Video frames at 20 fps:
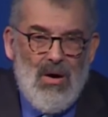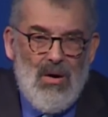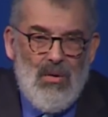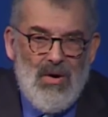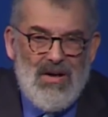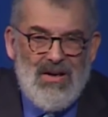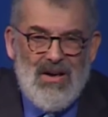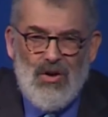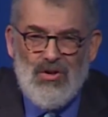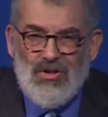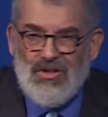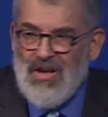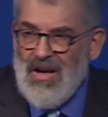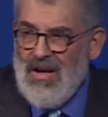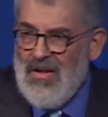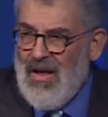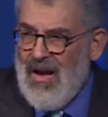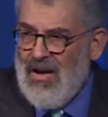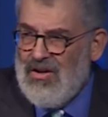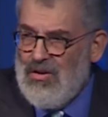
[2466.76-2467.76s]
we don't
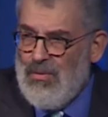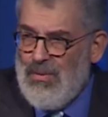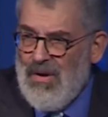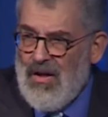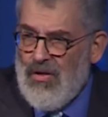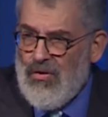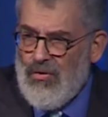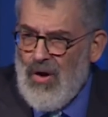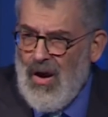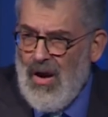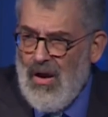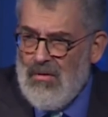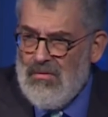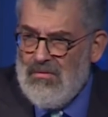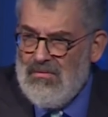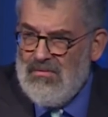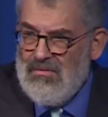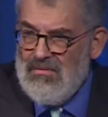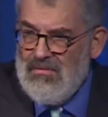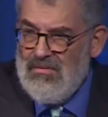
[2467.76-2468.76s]
see that as a big threat
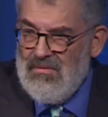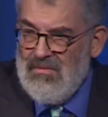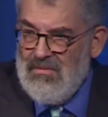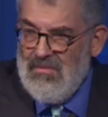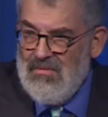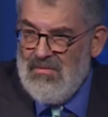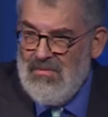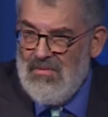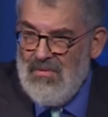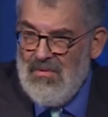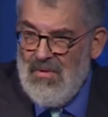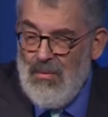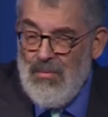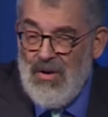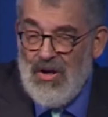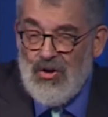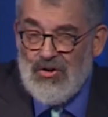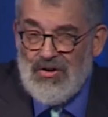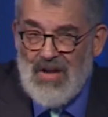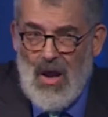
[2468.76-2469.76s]

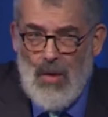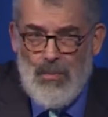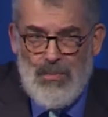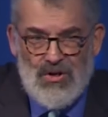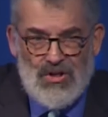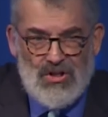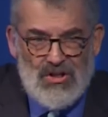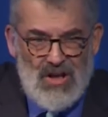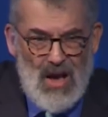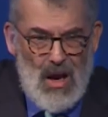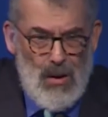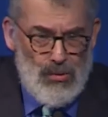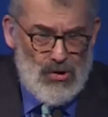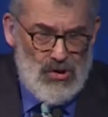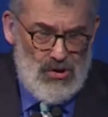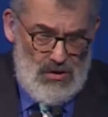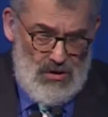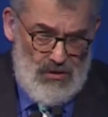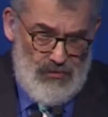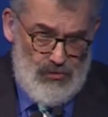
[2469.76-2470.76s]
because our
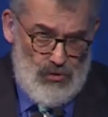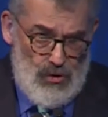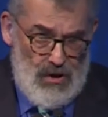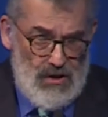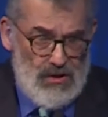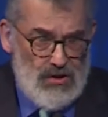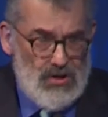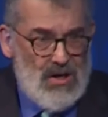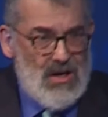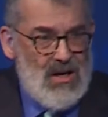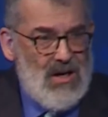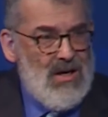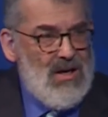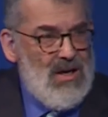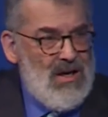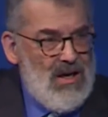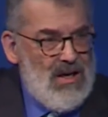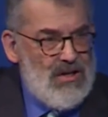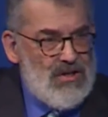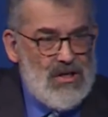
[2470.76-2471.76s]
perception of risk
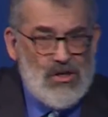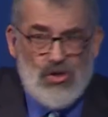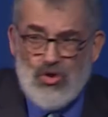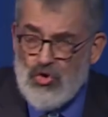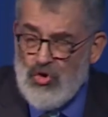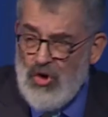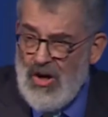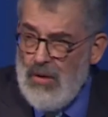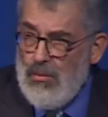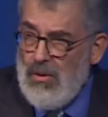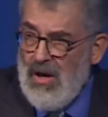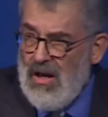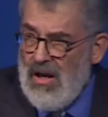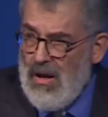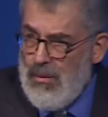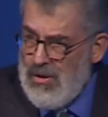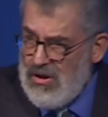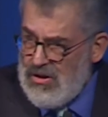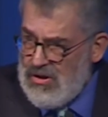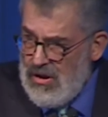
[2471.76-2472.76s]
is extremely
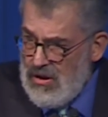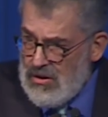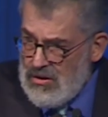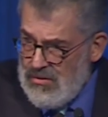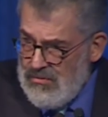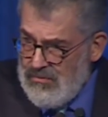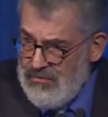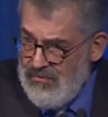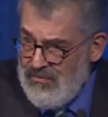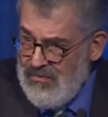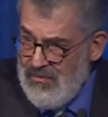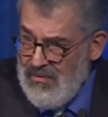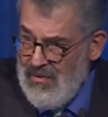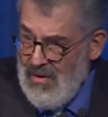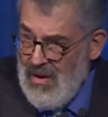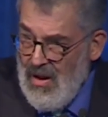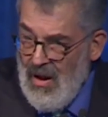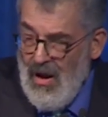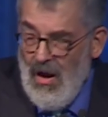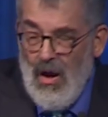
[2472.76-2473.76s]
limited.
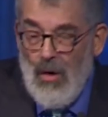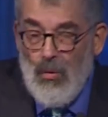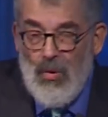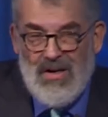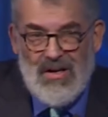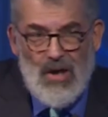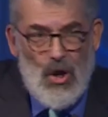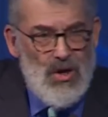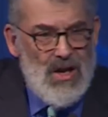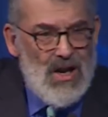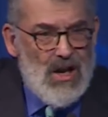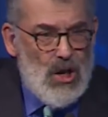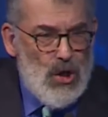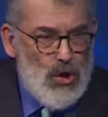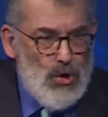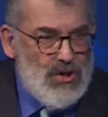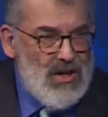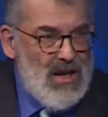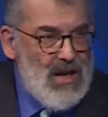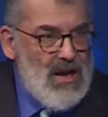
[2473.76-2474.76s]
We don't
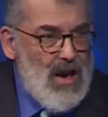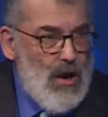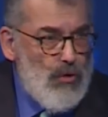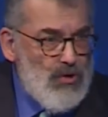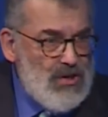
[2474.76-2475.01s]
include it in our